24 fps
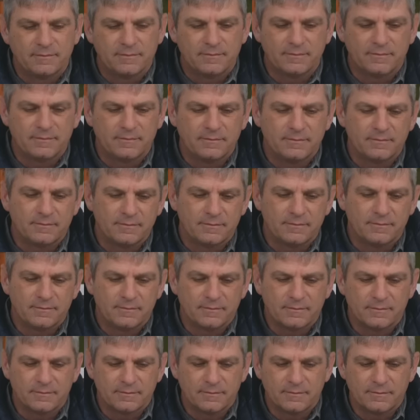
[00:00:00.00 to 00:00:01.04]

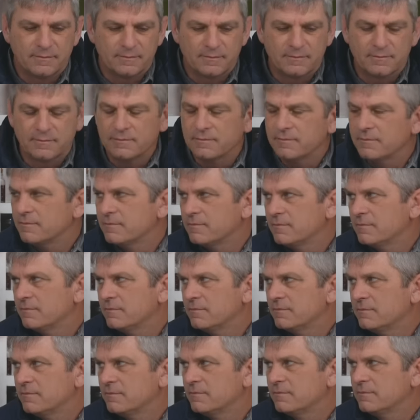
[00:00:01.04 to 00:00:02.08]

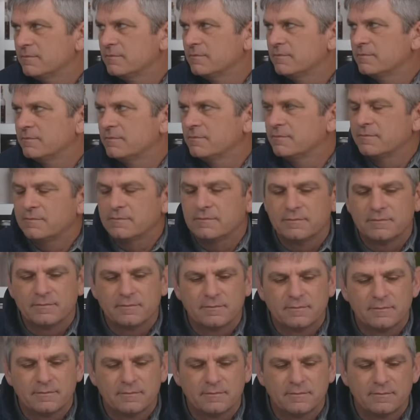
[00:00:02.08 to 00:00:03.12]

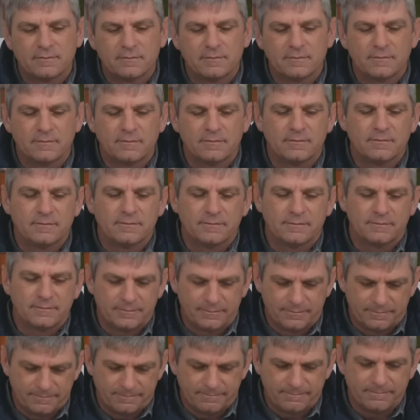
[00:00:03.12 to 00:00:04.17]

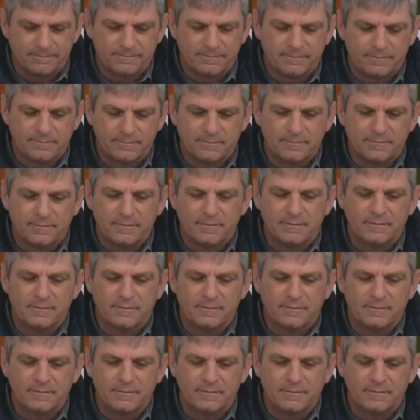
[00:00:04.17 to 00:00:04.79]
[no speech]